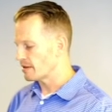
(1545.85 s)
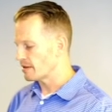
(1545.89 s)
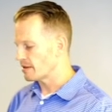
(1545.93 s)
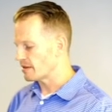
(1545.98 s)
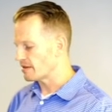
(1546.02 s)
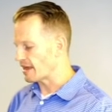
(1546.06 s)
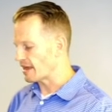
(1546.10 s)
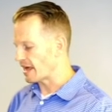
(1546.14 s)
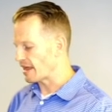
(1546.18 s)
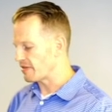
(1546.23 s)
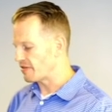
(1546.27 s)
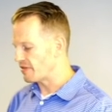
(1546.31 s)

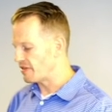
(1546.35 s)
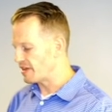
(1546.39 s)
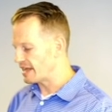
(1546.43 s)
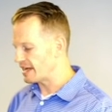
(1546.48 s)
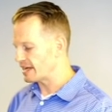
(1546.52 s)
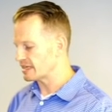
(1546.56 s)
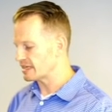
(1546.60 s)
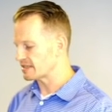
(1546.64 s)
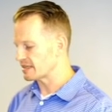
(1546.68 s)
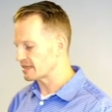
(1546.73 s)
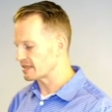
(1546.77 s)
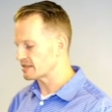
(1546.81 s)
that then
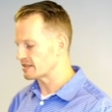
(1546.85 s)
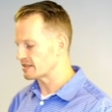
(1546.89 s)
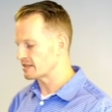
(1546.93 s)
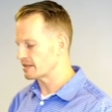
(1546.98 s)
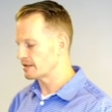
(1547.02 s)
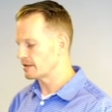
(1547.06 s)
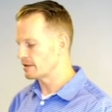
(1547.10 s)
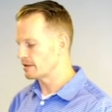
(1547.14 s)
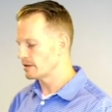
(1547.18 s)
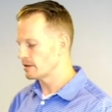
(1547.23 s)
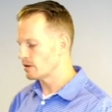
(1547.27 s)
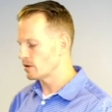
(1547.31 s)

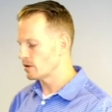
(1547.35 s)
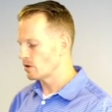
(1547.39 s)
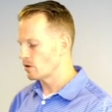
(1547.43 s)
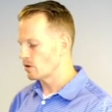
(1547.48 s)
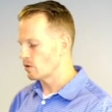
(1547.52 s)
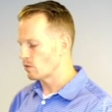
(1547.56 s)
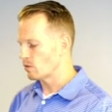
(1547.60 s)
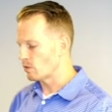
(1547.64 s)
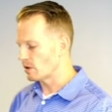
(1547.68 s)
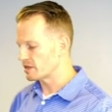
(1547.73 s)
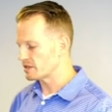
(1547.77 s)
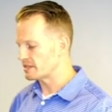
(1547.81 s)
existed
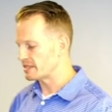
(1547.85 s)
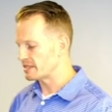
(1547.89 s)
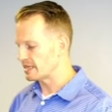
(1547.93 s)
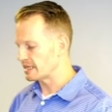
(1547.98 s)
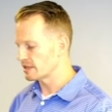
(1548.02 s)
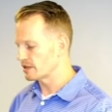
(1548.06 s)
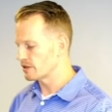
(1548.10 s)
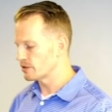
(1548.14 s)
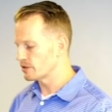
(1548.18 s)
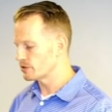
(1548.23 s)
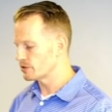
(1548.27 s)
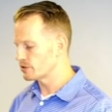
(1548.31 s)
was
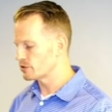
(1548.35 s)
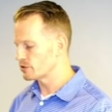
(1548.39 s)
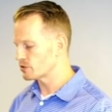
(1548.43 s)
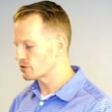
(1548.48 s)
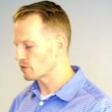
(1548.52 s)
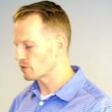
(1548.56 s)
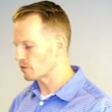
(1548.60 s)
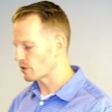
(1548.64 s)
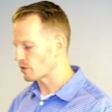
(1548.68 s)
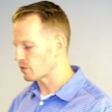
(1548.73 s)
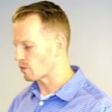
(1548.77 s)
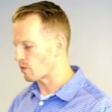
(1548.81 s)

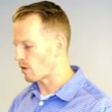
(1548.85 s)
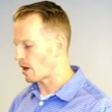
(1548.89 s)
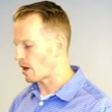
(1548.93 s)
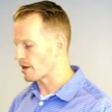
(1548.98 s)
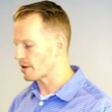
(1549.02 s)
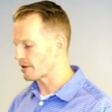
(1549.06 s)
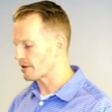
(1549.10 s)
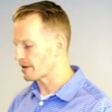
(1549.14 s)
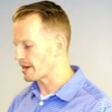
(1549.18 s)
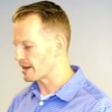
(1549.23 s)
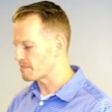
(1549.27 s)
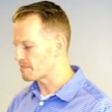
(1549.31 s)
deluged with
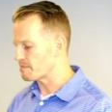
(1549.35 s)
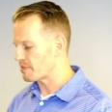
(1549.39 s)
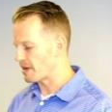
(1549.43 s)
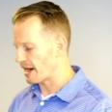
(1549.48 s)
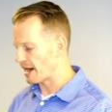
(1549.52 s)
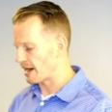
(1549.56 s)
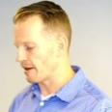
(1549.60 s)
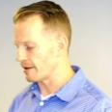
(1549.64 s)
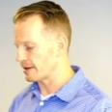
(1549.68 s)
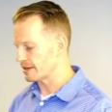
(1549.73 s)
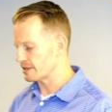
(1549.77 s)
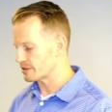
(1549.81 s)
water and
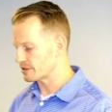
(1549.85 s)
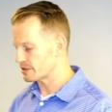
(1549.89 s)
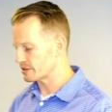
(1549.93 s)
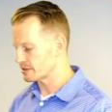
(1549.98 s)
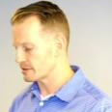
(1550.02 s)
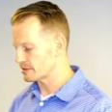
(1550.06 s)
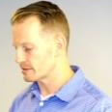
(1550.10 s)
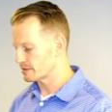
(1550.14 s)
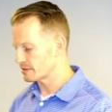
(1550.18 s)
perished